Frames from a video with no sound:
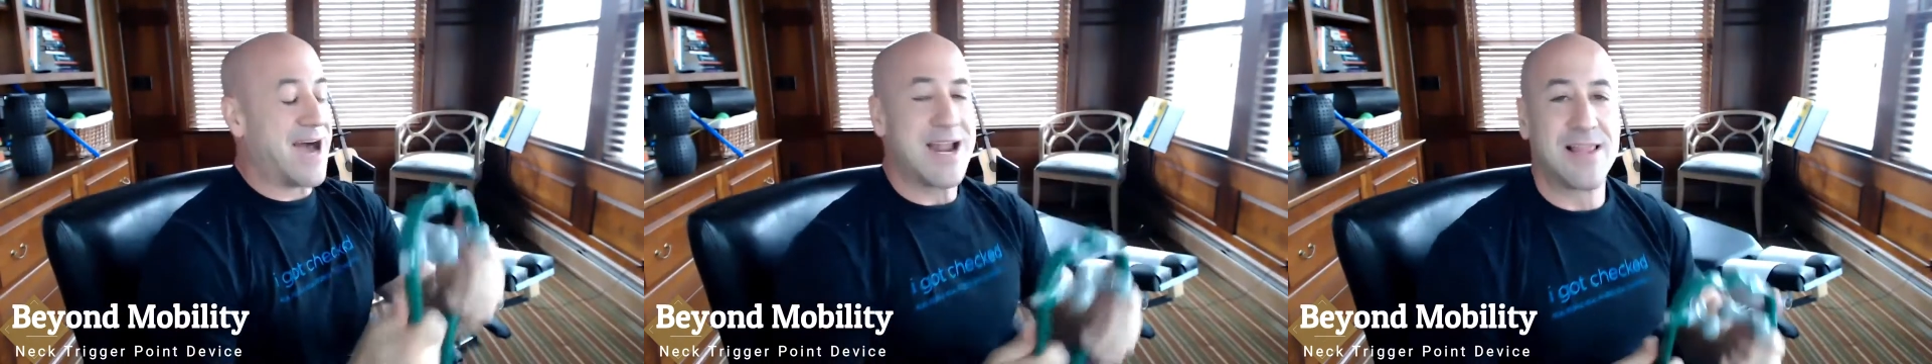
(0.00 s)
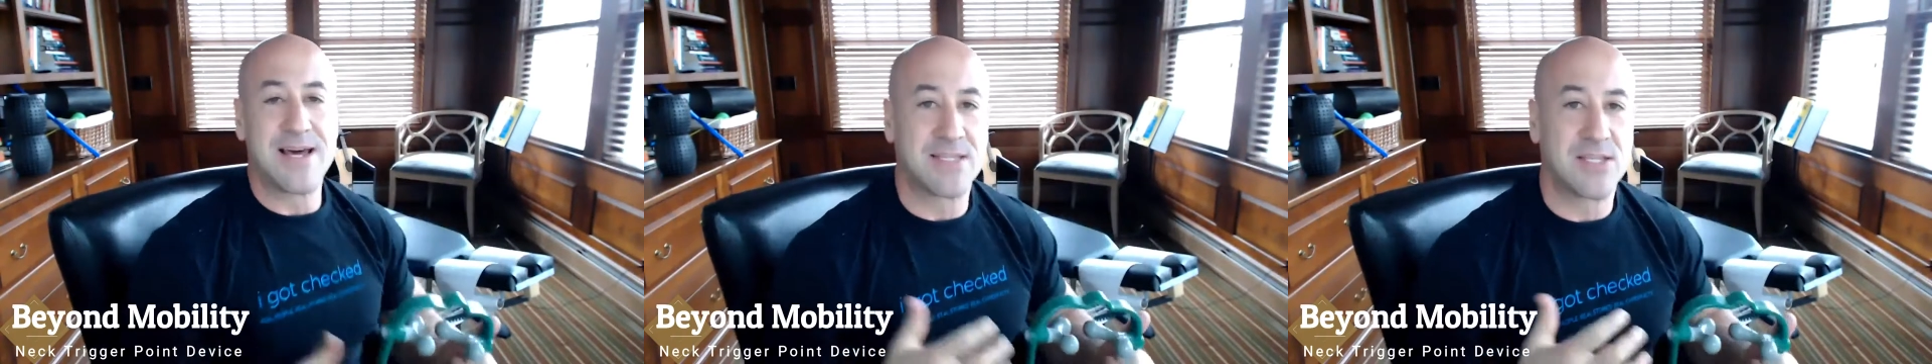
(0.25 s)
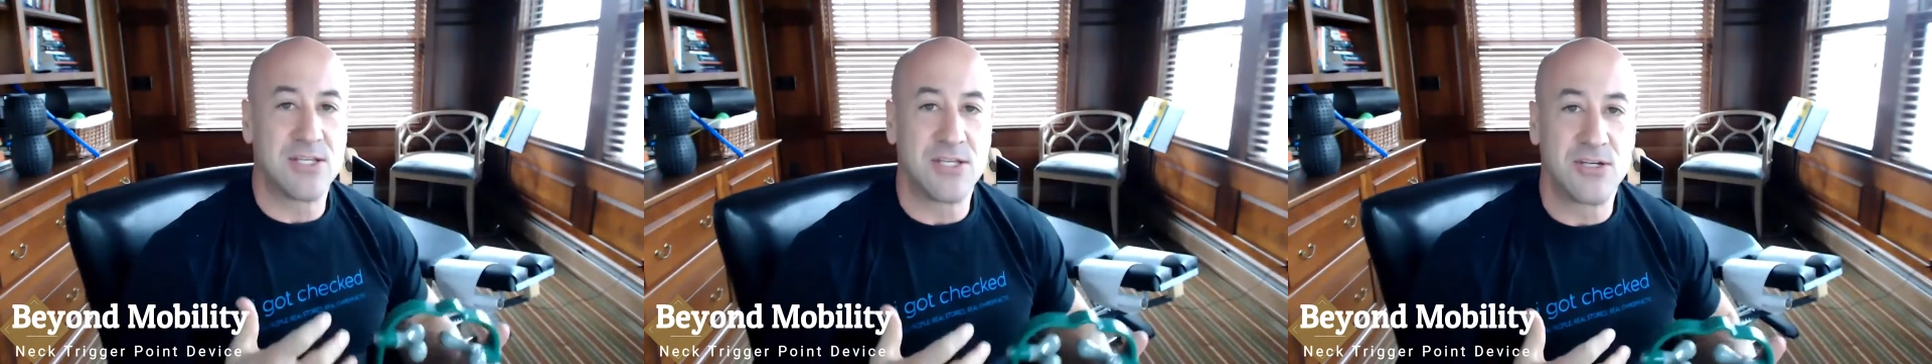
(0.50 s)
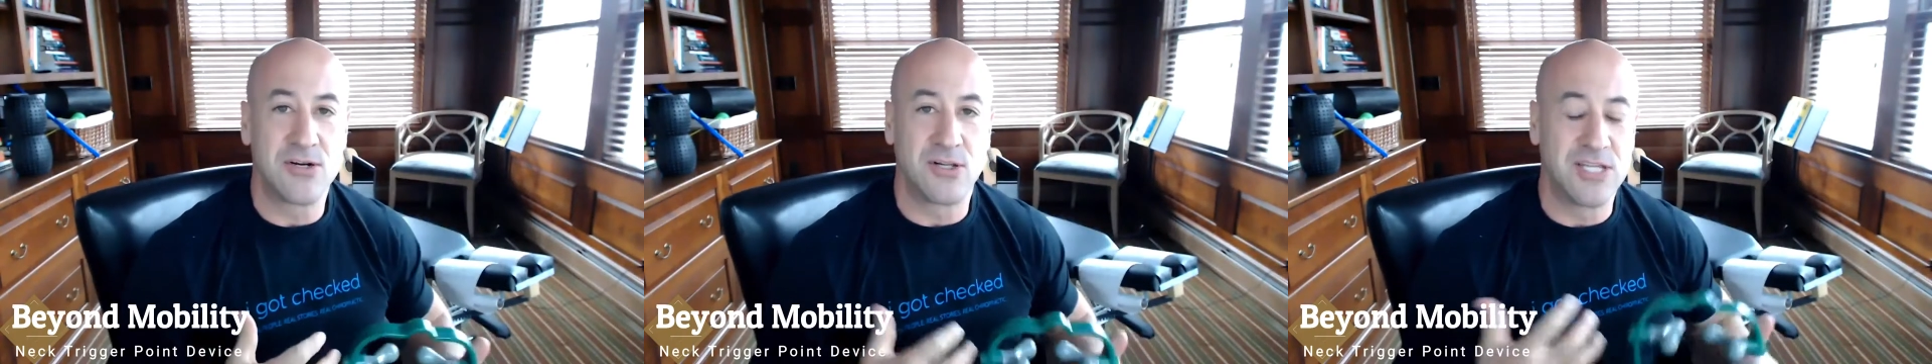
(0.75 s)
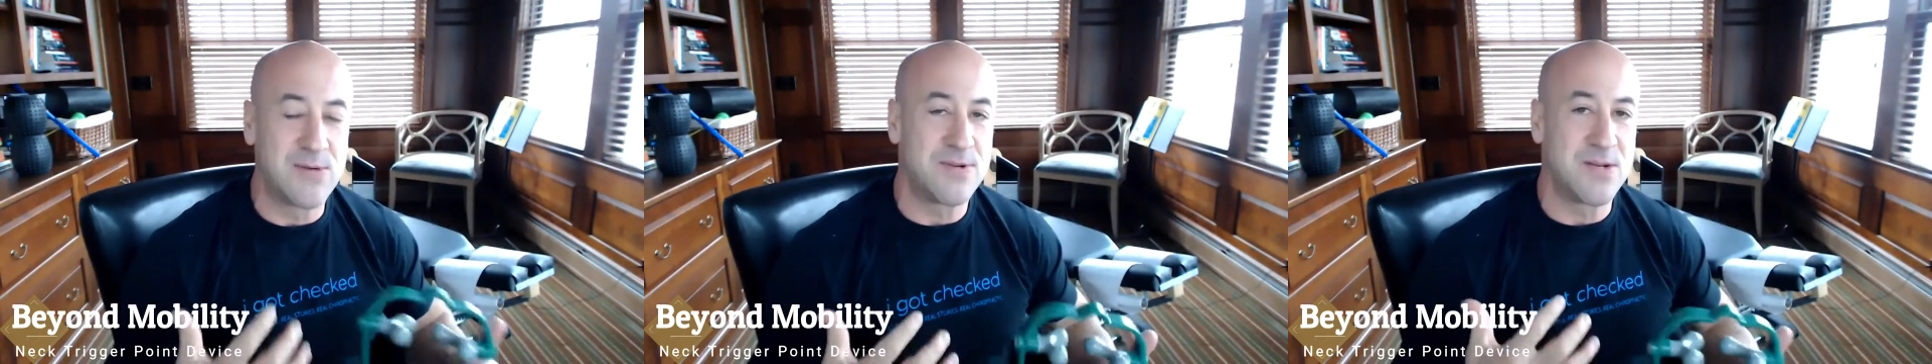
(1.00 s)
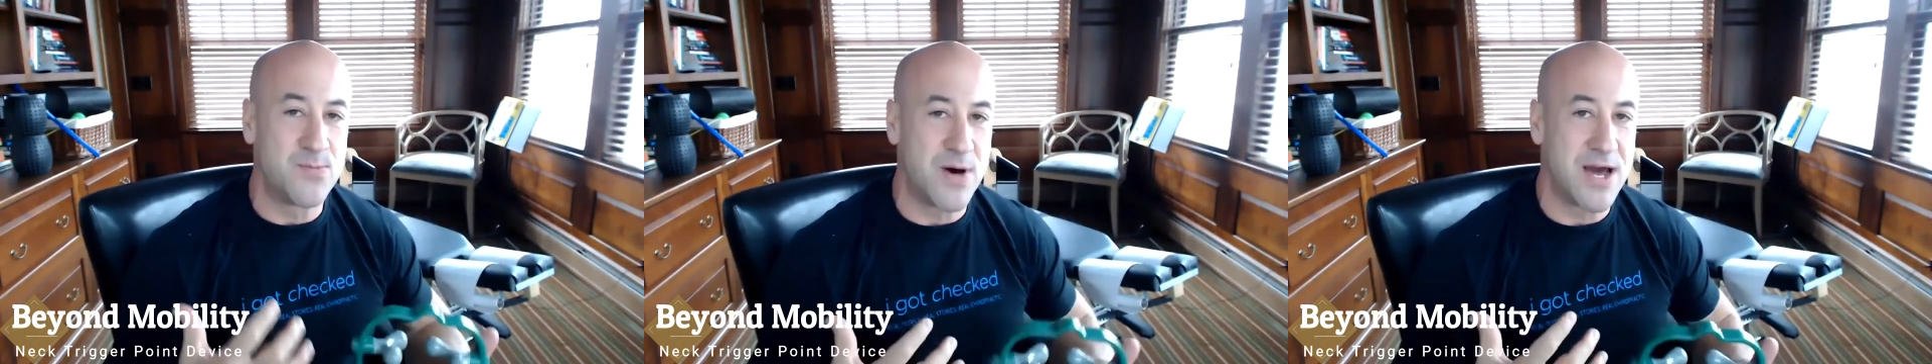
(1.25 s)
kind of like you're
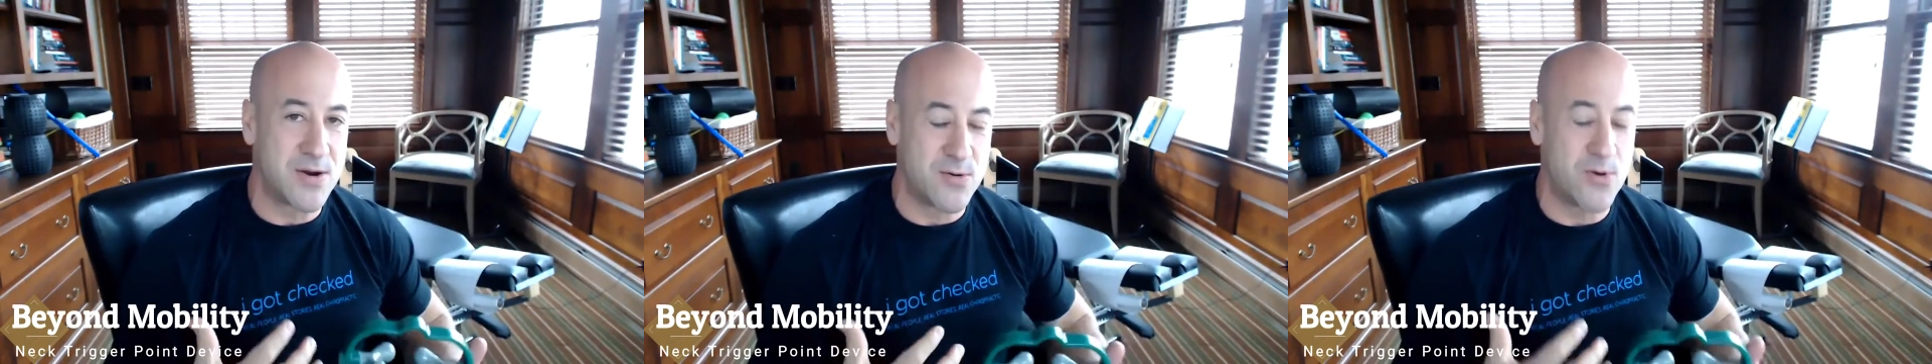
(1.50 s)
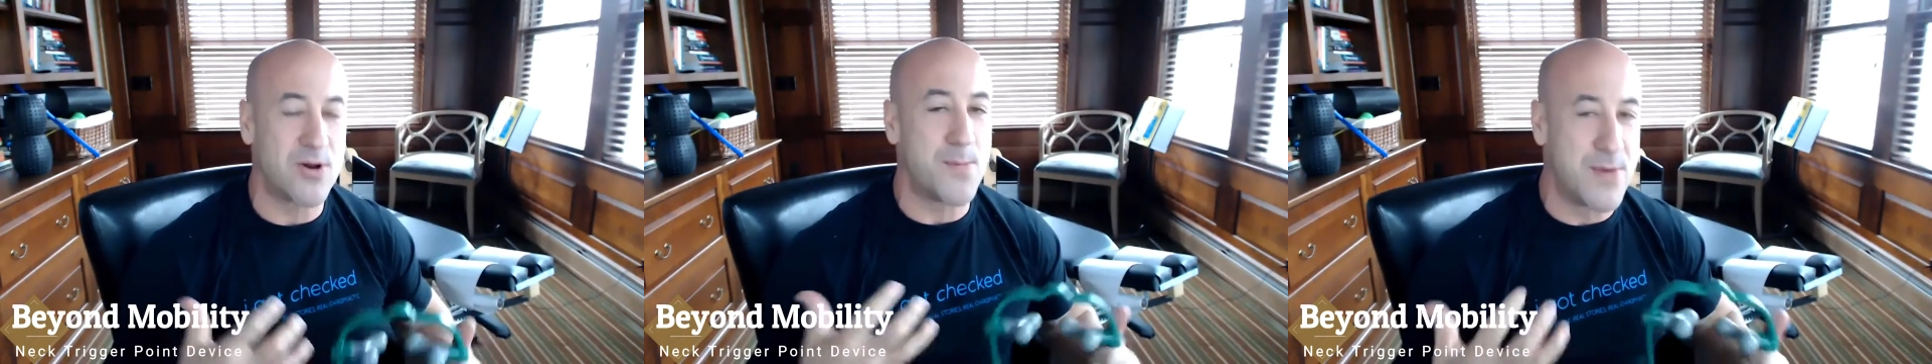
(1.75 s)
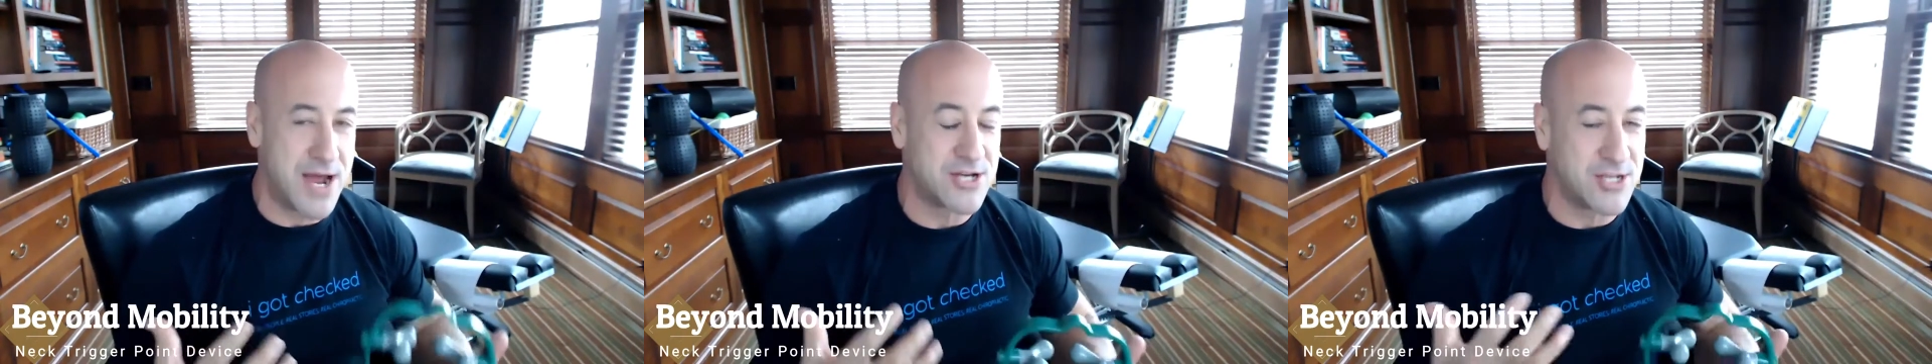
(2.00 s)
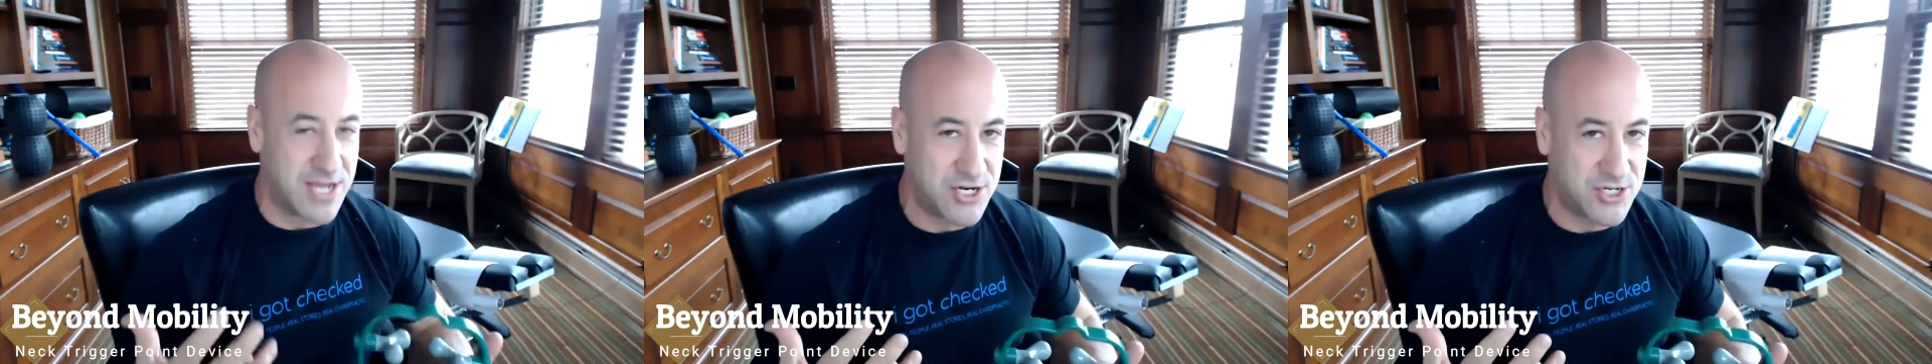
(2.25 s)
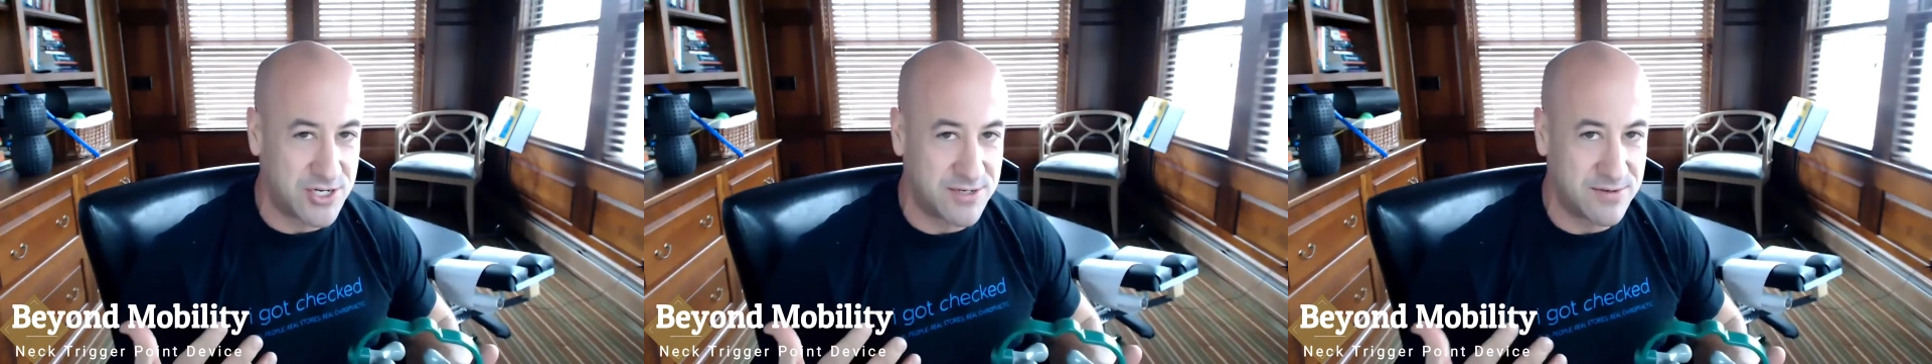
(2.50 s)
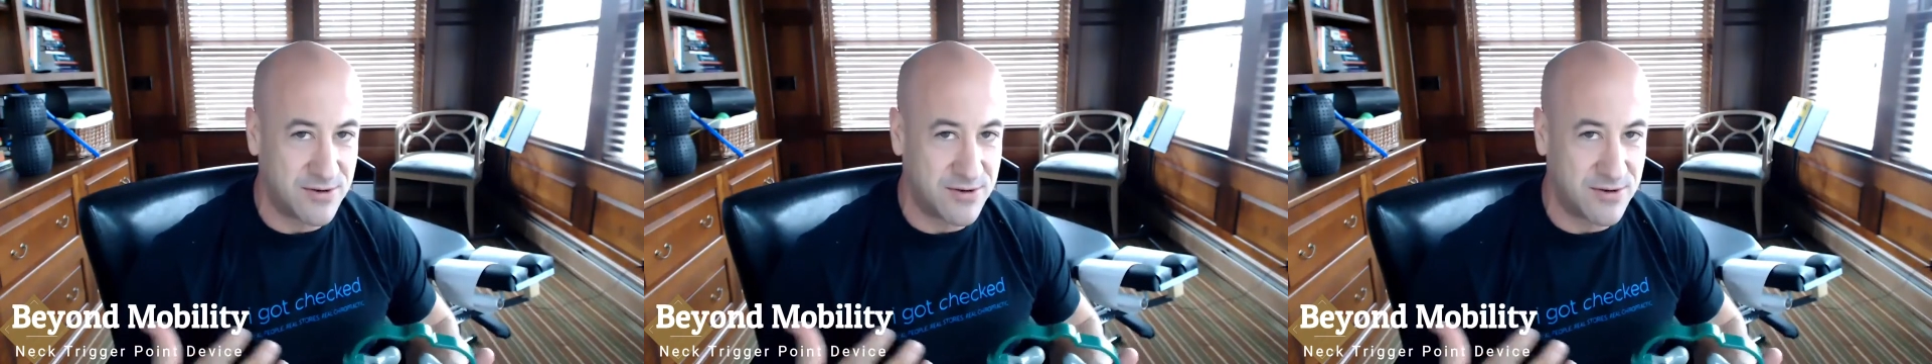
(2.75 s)
limited by your own imagination.